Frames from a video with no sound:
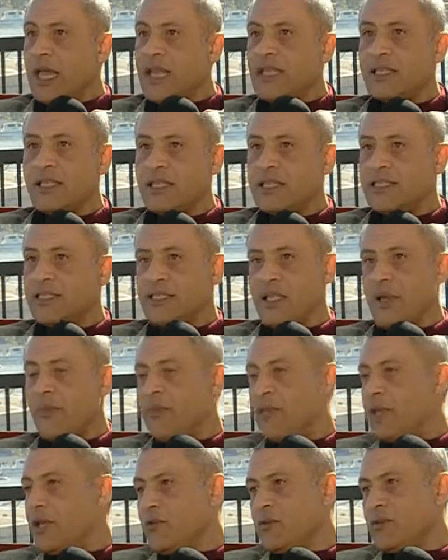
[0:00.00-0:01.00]
It is
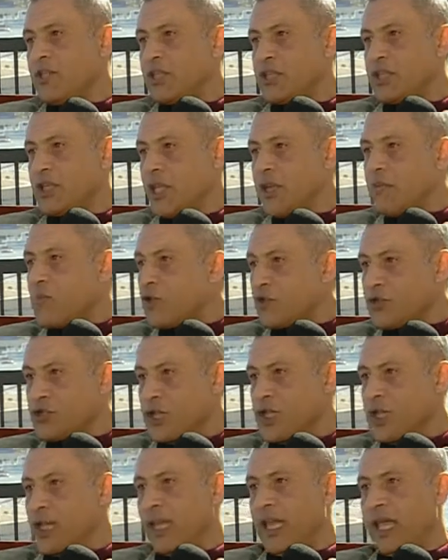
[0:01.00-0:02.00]
something which
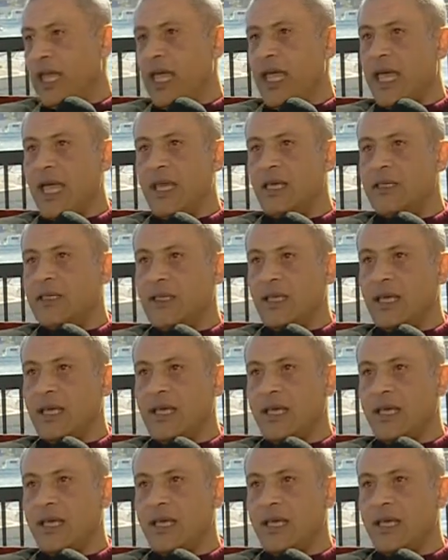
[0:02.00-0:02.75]
emotionally and